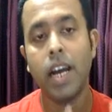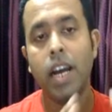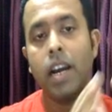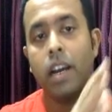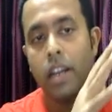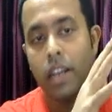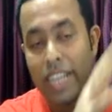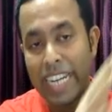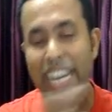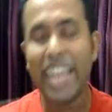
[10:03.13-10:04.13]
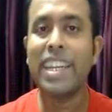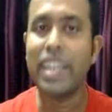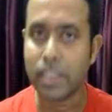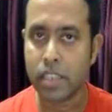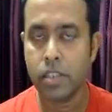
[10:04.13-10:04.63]
the linked
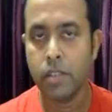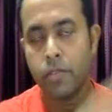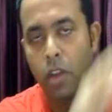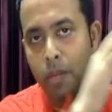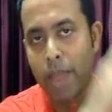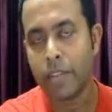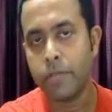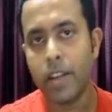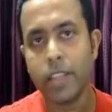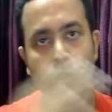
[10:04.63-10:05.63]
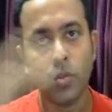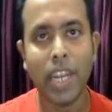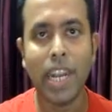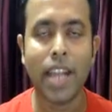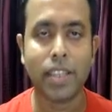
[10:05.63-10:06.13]
list from at first to
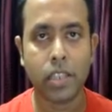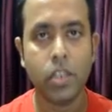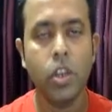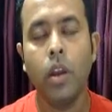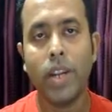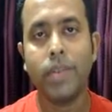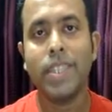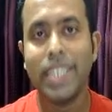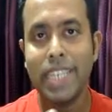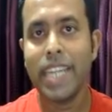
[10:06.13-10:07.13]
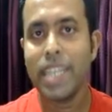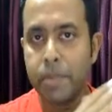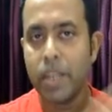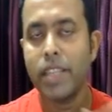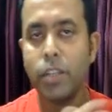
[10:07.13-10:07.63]
the last. Whatever the
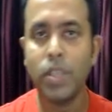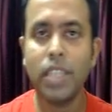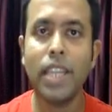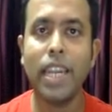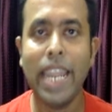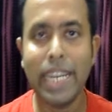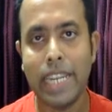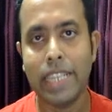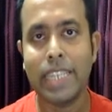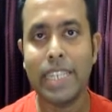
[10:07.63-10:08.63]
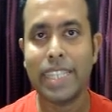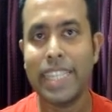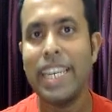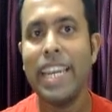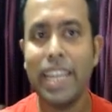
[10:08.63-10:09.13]
data present within the linked list, in a
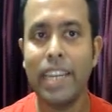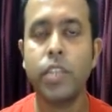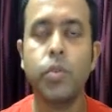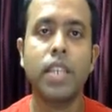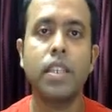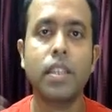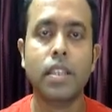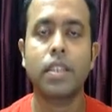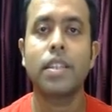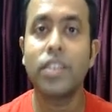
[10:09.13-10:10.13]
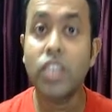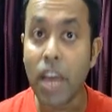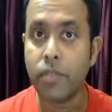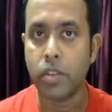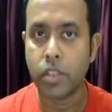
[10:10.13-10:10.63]
single linked list, we are just
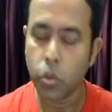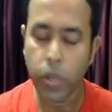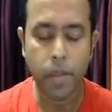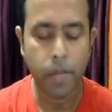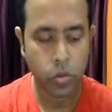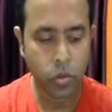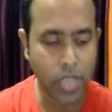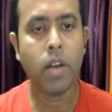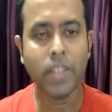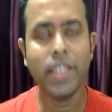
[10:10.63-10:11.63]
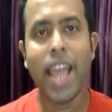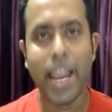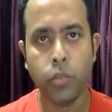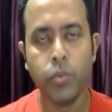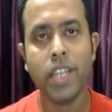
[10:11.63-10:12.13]
traverse. Okay. Now after
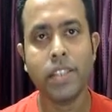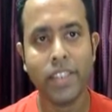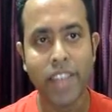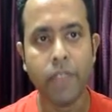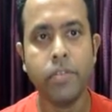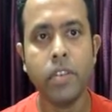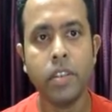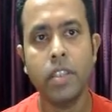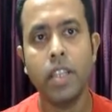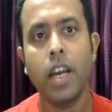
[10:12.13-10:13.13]
that, we just traverse